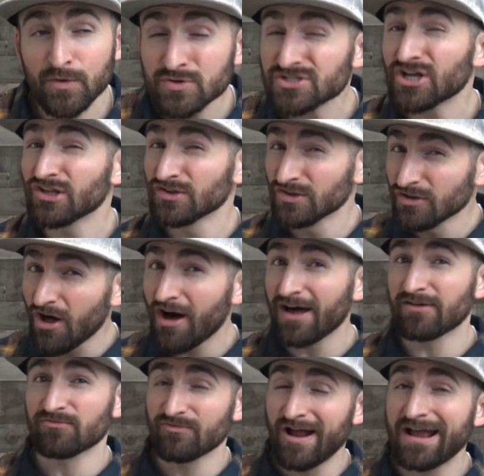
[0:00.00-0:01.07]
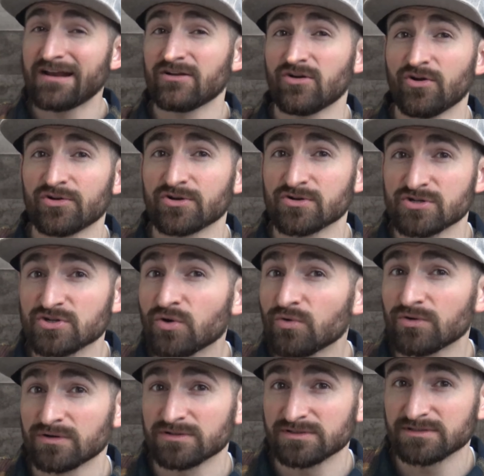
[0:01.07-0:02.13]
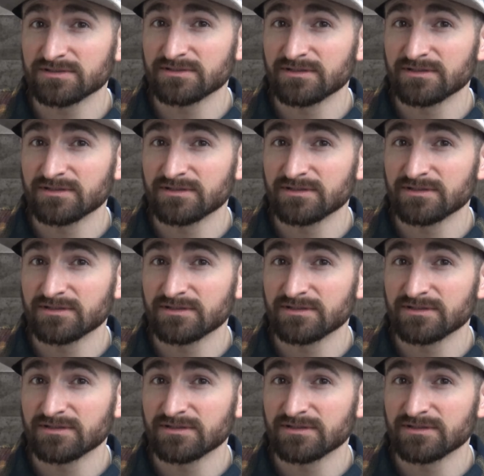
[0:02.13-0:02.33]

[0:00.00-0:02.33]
There's a lot riding on your shoulders.